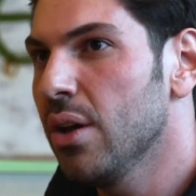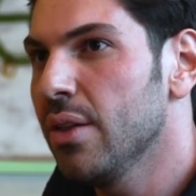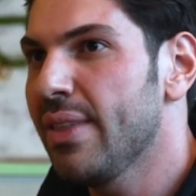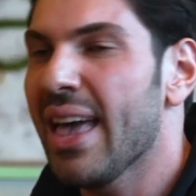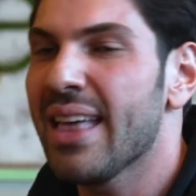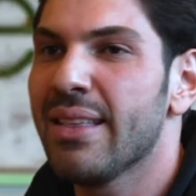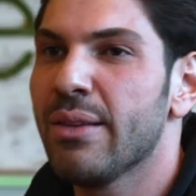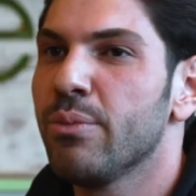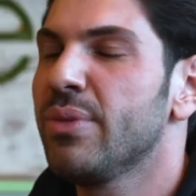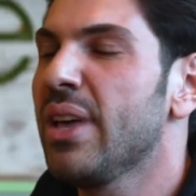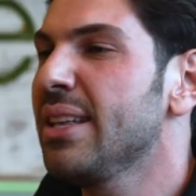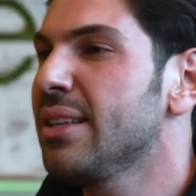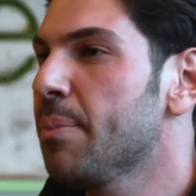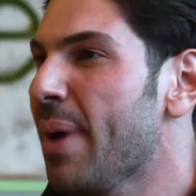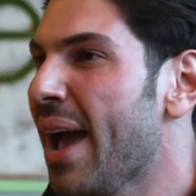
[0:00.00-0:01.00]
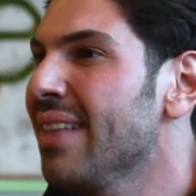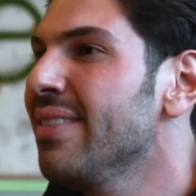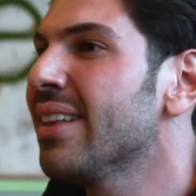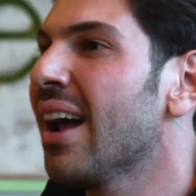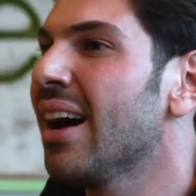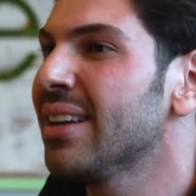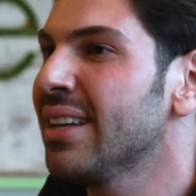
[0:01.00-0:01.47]
they
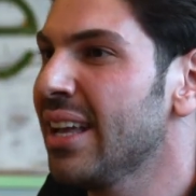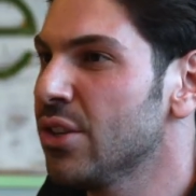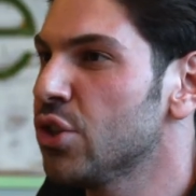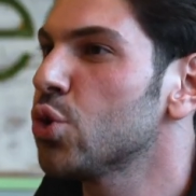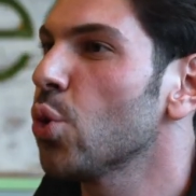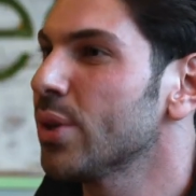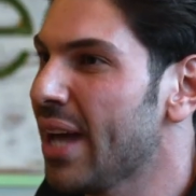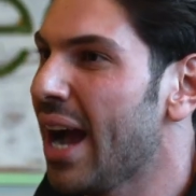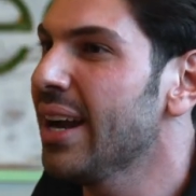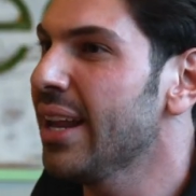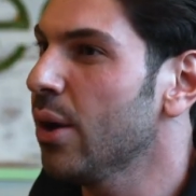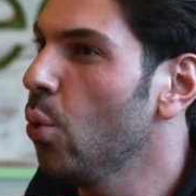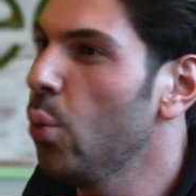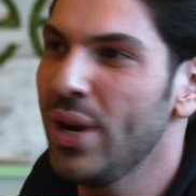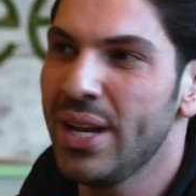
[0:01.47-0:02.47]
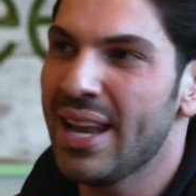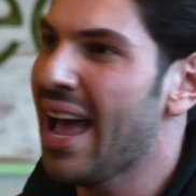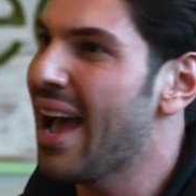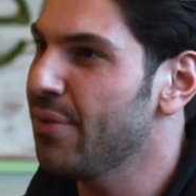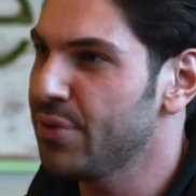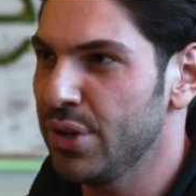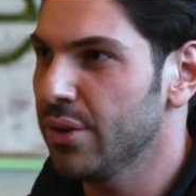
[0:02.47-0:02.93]
depended on in-store dining. We didn't have to.